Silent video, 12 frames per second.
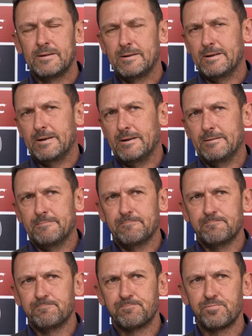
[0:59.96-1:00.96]

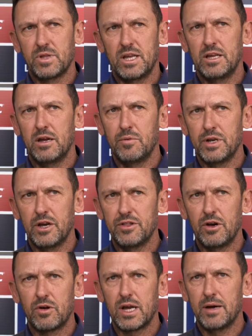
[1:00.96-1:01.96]
We know
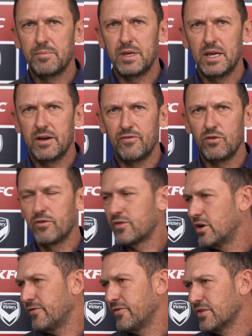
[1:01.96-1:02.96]
they'll come here full of
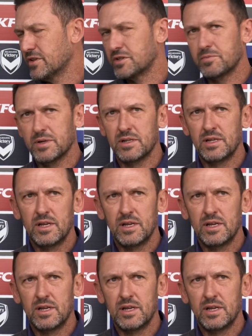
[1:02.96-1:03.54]
confidence, but